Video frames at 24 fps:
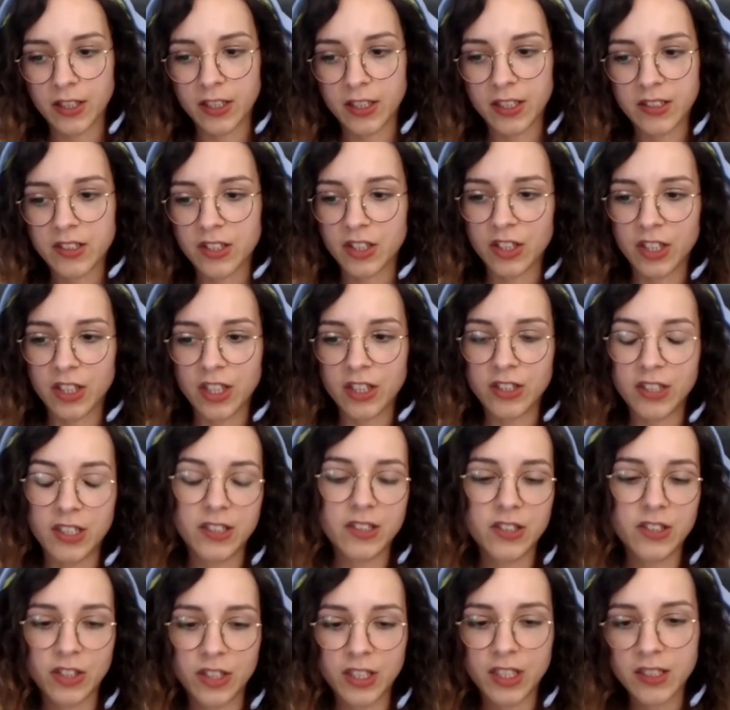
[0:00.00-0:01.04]
it's
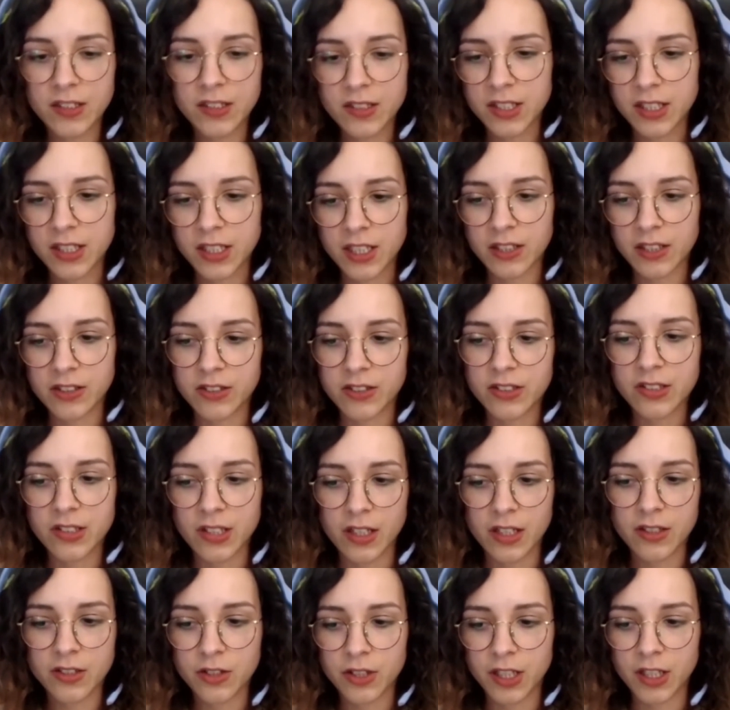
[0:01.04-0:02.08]
an easy
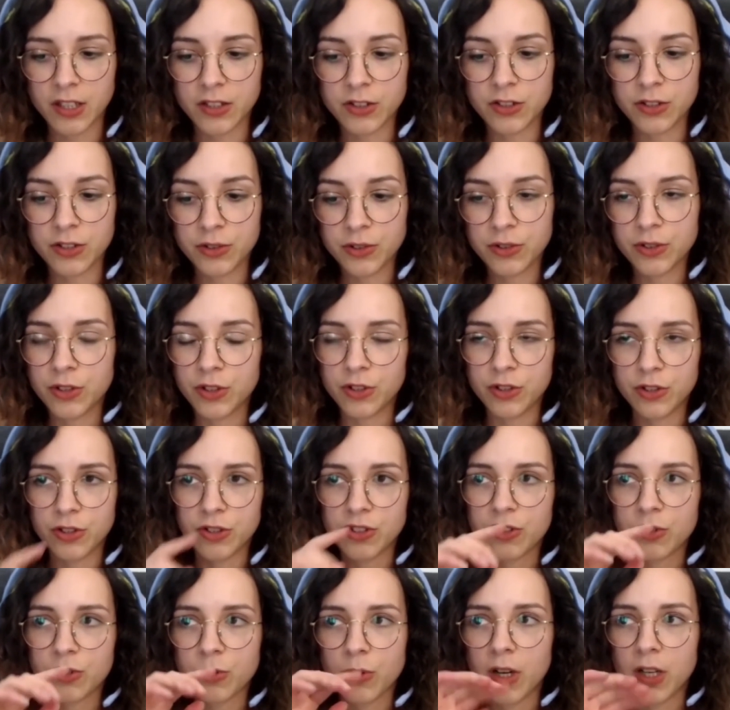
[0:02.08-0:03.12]
exercise you can do. You
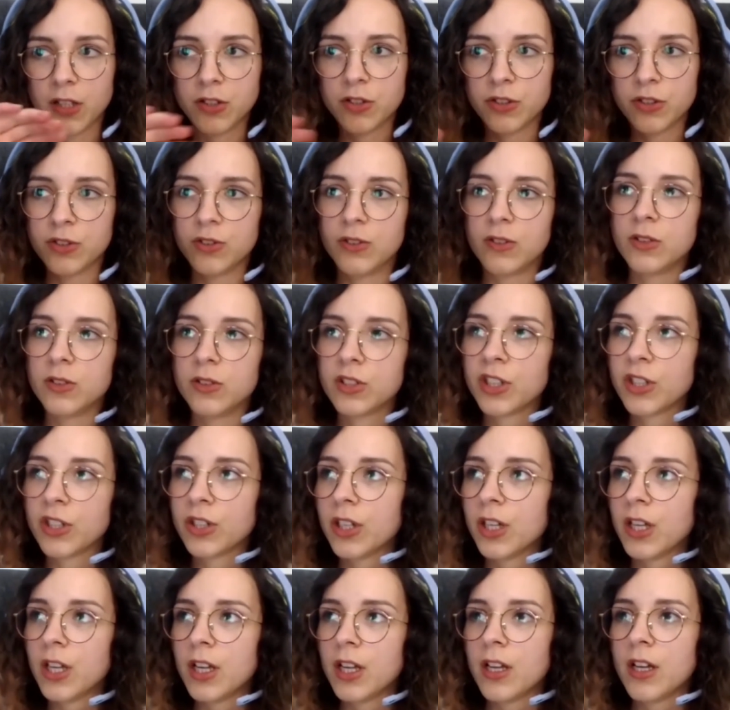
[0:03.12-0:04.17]
just try to look
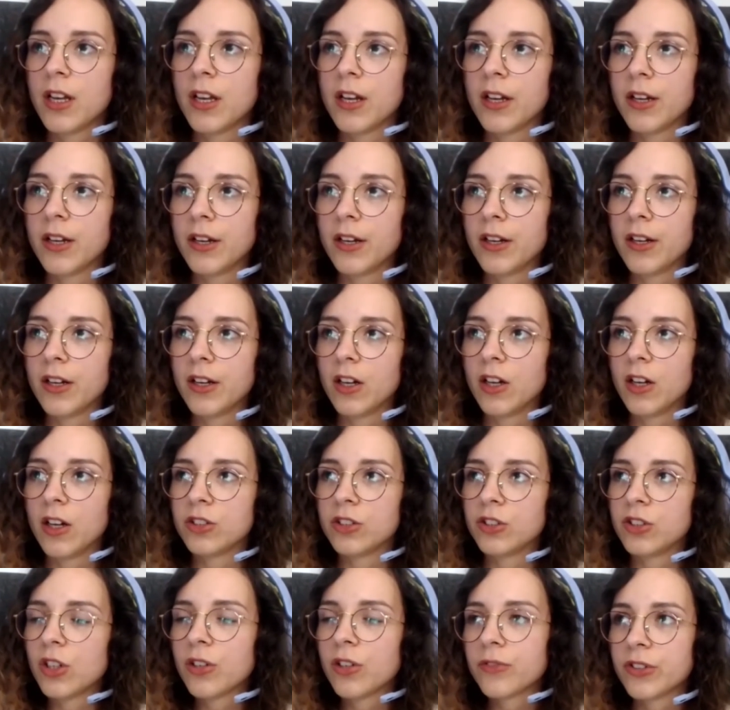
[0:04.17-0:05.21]
on
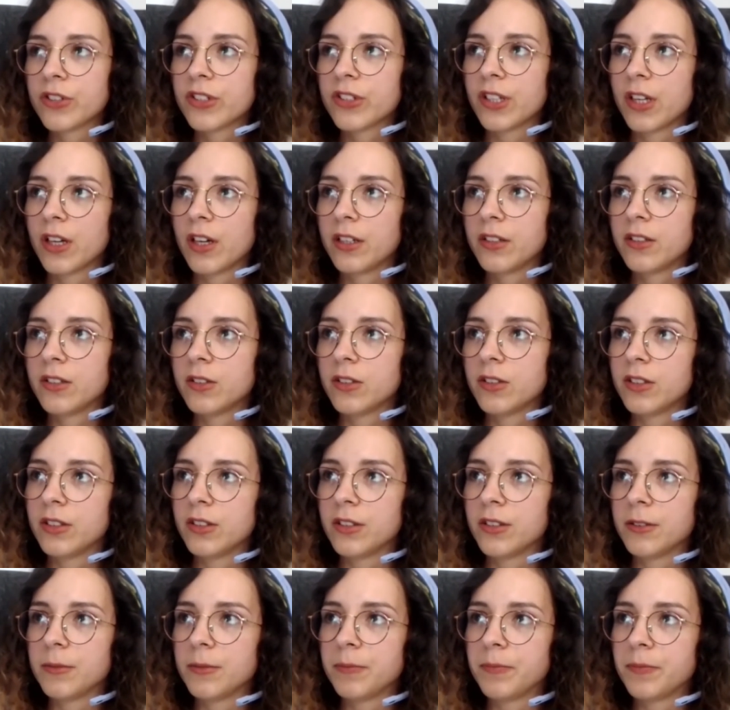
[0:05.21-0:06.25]
another side,
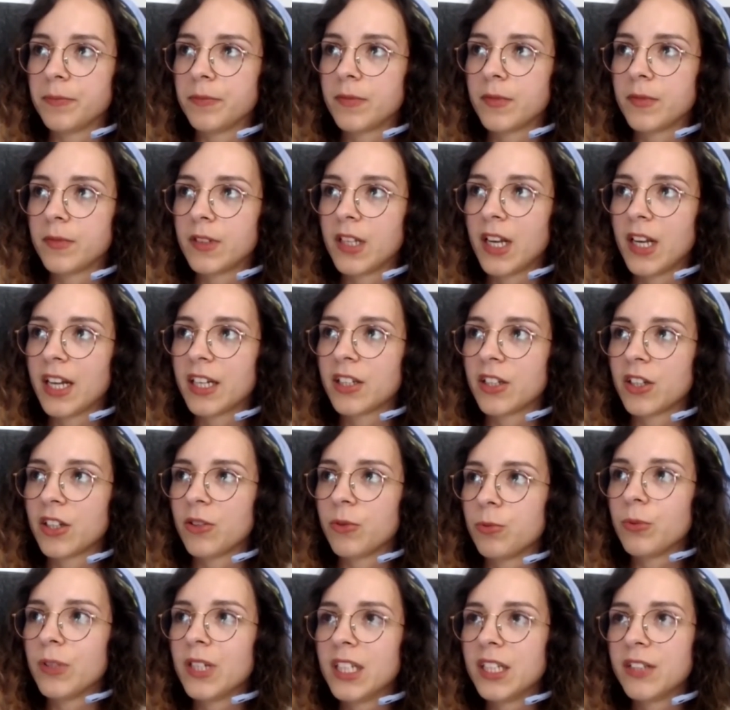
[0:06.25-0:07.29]
like a
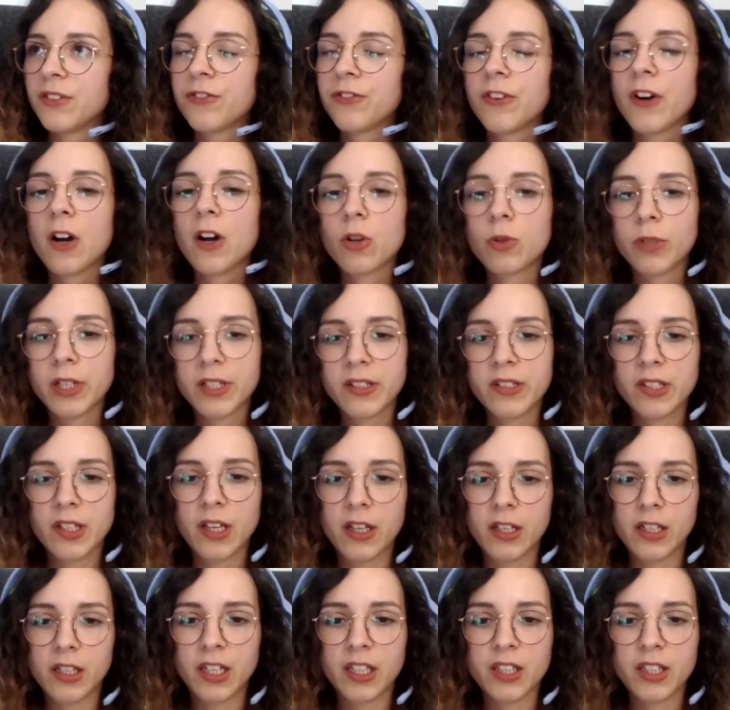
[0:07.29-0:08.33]
really far away
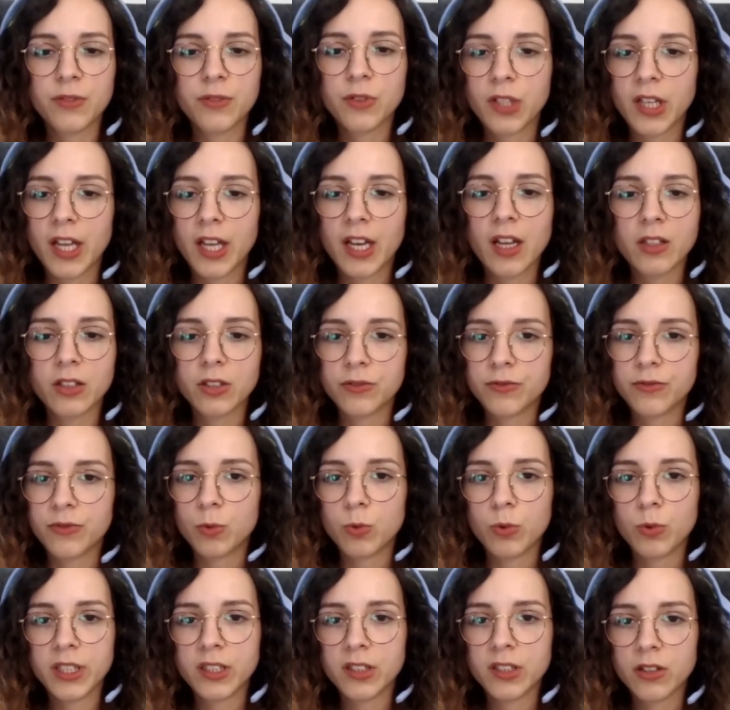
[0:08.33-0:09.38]
side, like if you can out of a
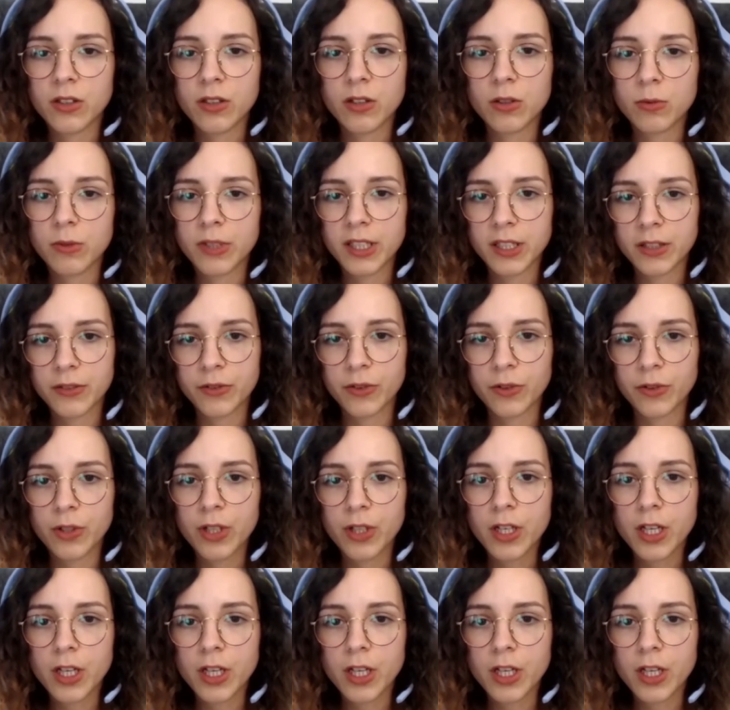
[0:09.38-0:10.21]
window or whatever,